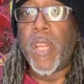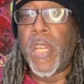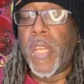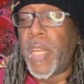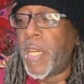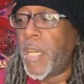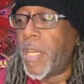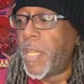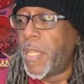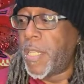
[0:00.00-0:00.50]

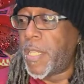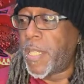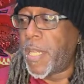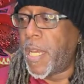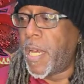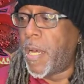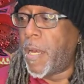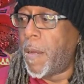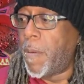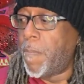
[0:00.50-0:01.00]
does.
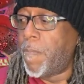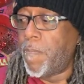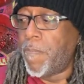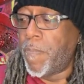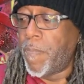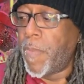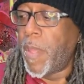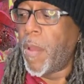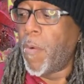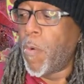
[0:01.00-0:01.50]

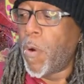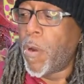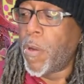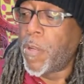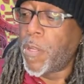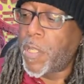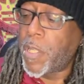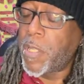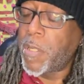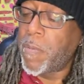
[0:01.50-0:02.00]
It
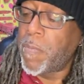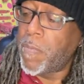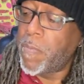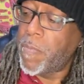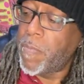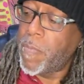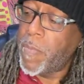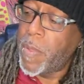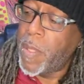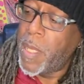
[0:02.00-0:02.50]
works.
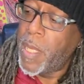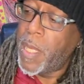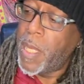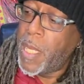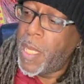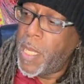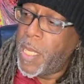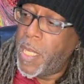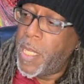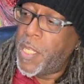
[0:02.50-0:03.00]

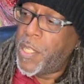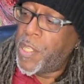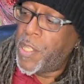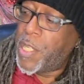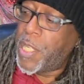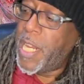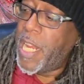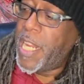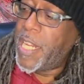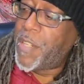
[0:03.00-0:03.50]
So
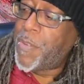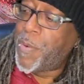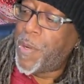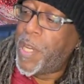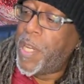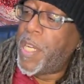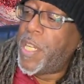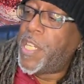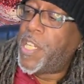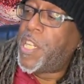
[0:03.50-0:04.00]
next, we're
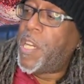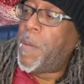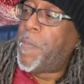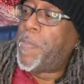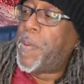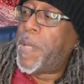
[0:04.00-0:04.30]
gonna jump